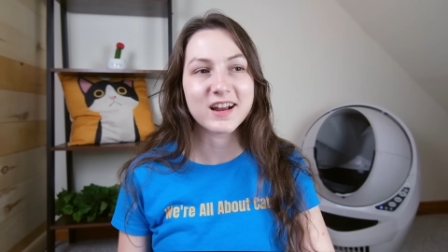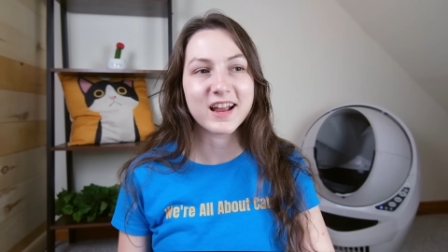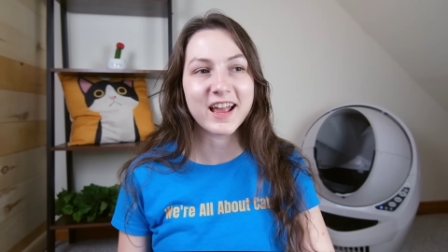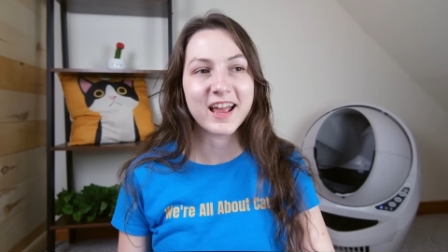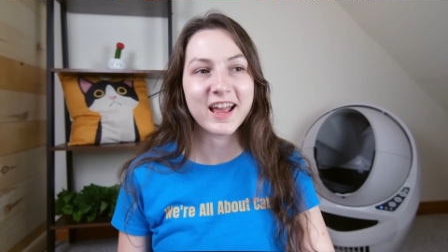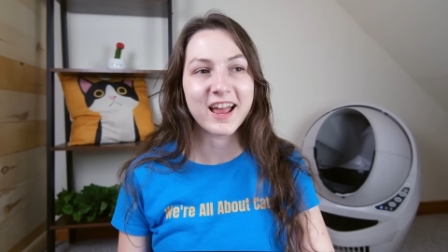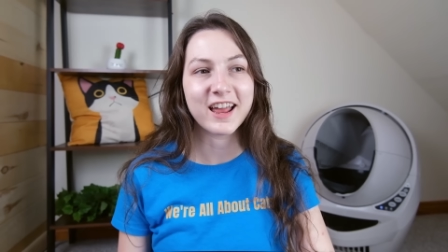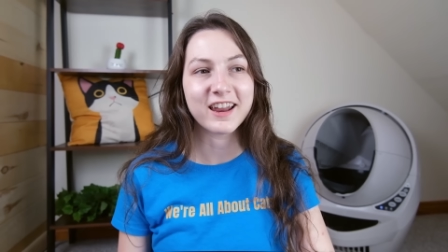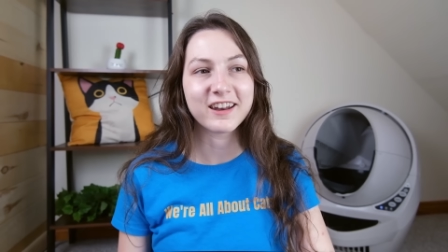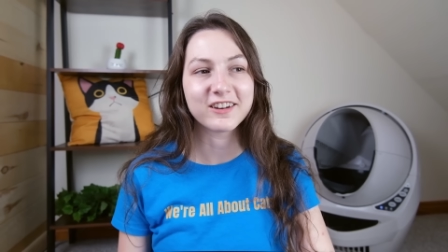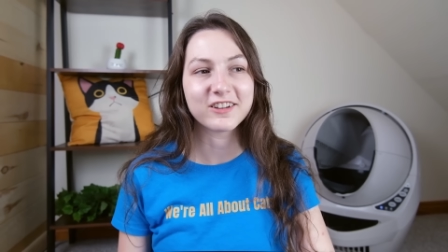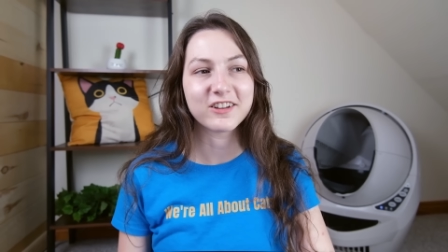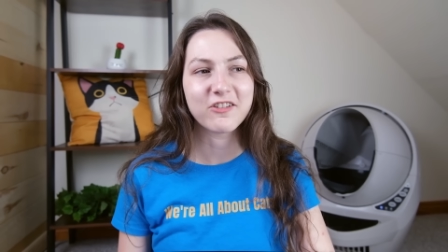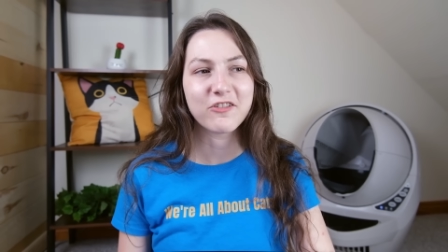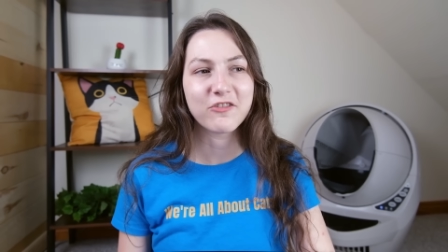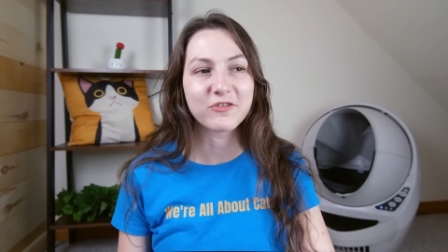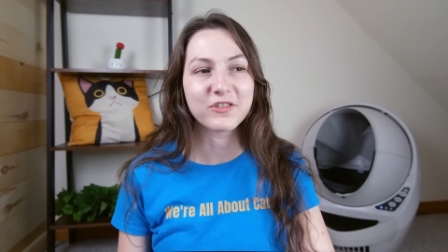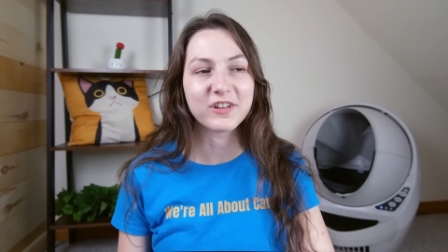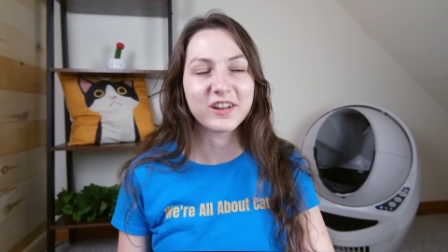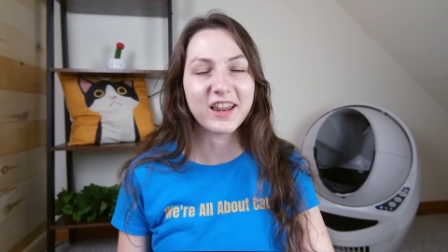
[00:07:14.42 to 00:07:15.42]
and
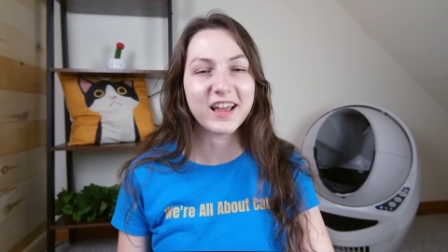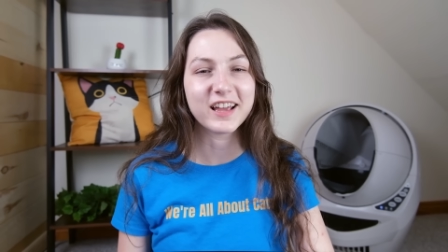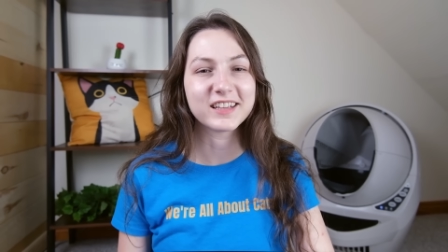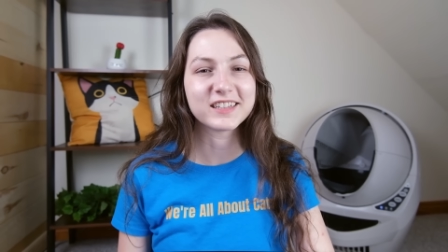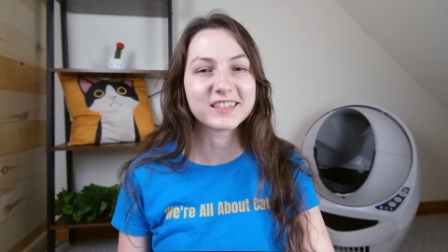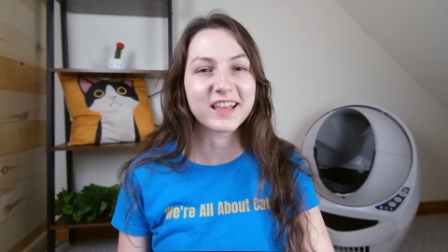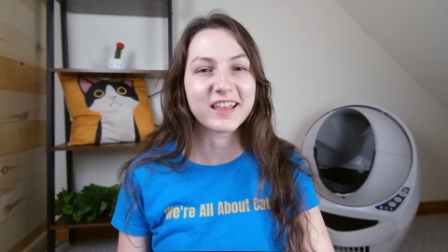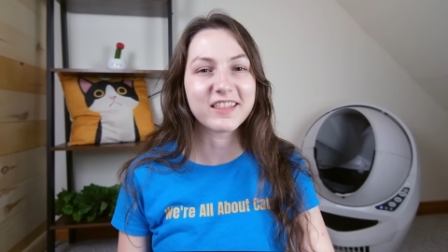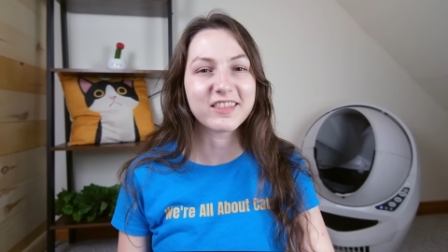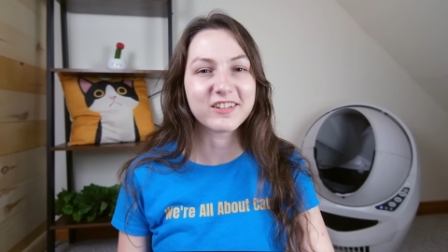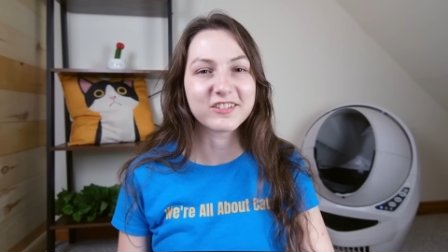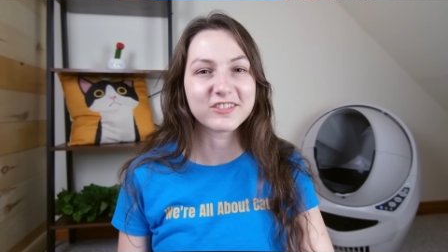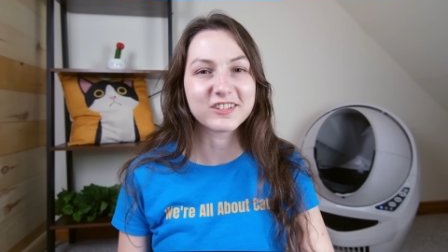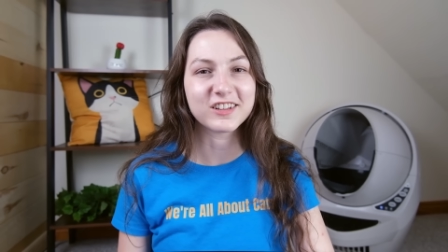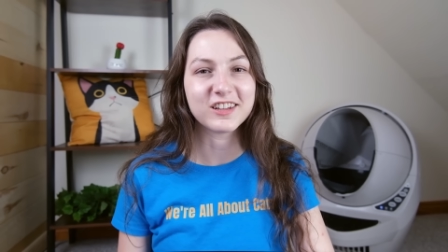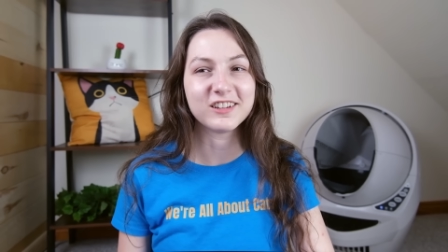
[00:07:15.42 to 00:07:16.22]
realize that there's